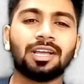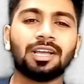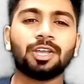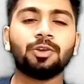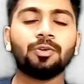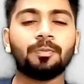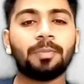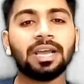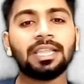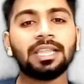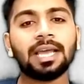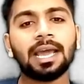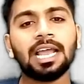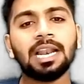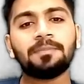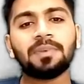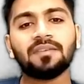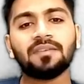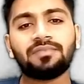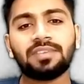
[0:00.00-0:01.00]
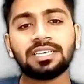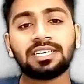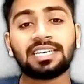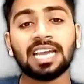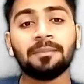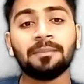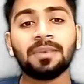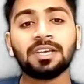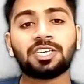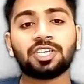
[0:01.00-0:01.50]
By the help of this
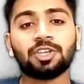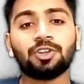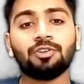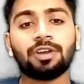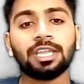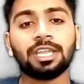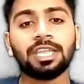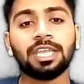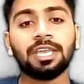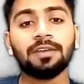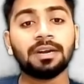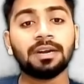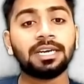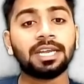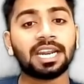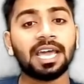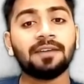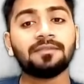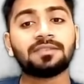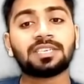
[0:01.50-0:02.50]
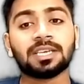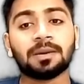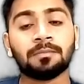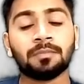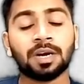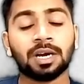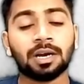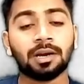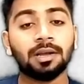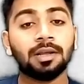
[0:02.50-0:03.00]
dimension, you can even derive some
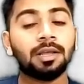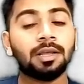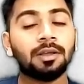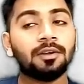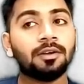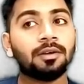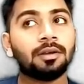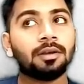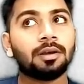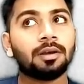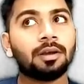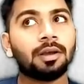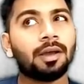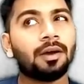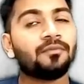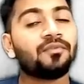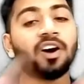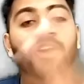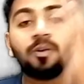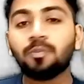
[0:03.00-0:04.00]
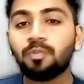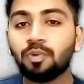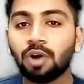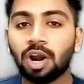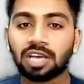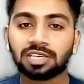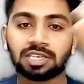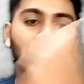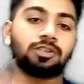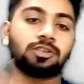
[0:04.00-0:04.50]
formulas
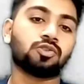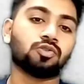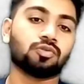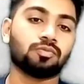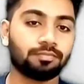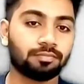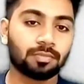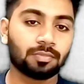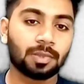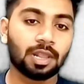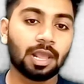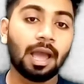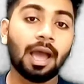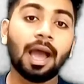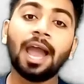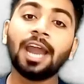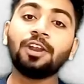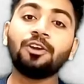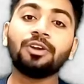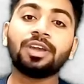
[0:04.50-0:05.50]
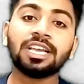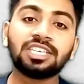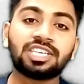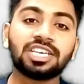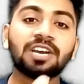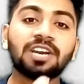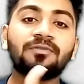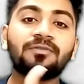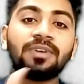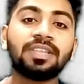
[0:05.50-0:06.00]
also, and you can
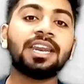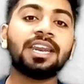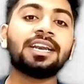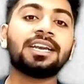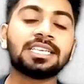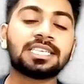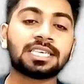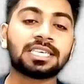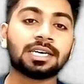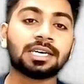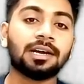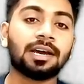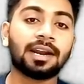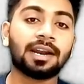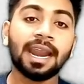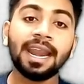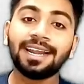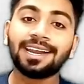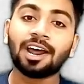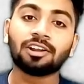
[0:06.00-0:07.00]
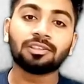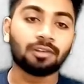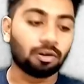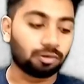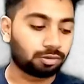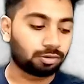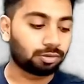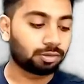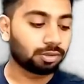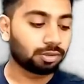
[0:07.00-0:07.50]
check whether it is right or
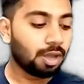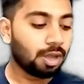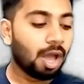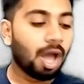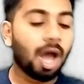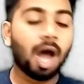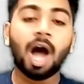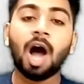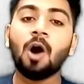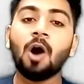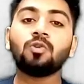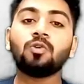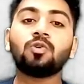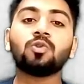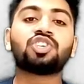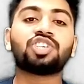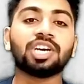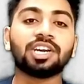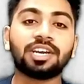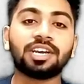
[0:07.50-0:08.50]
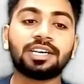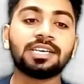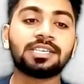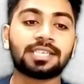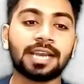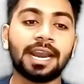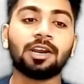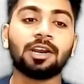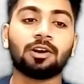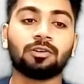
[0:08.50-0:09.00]
not. How to check it is
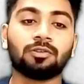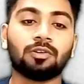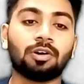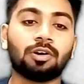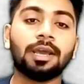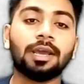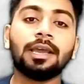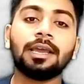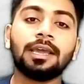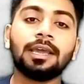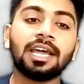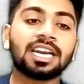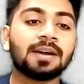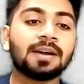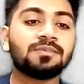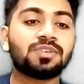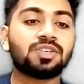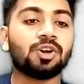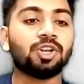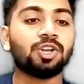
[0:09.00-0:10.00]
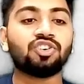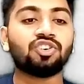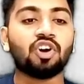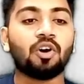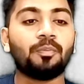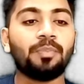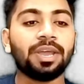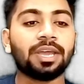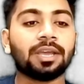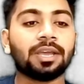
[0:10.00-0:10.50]
right or not? Here comes your new
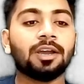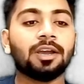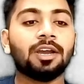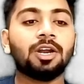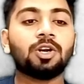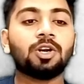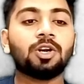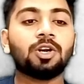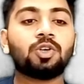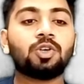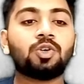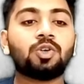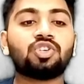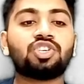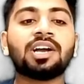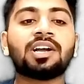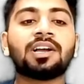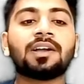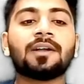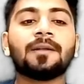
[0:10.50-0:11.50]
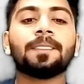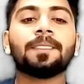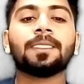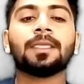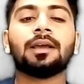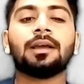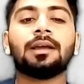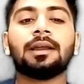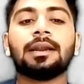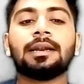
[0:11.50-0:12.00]
topic. To check
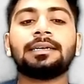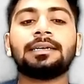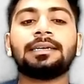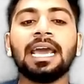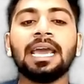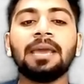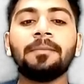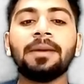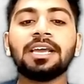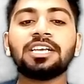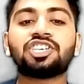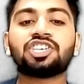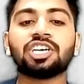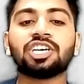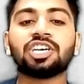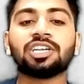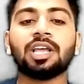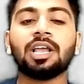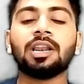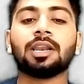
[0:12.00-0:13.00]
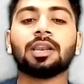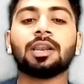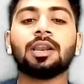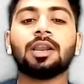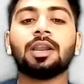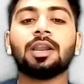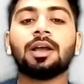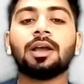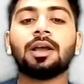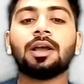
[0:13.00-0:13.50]
dimensional
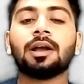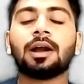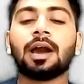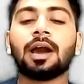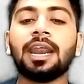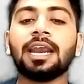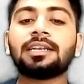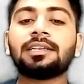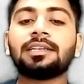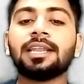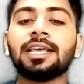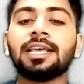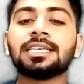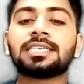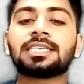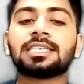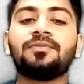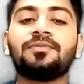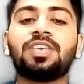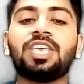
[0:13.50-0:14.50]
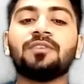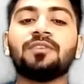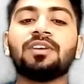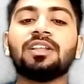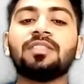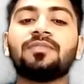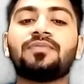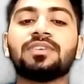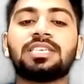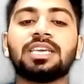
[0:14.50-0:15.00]
correctness of
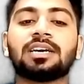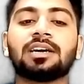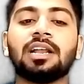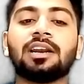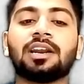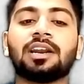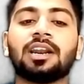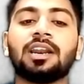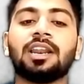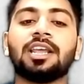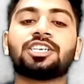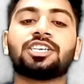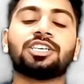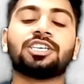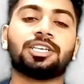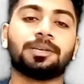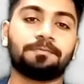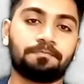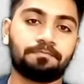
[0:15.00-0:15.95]
given physical relationship.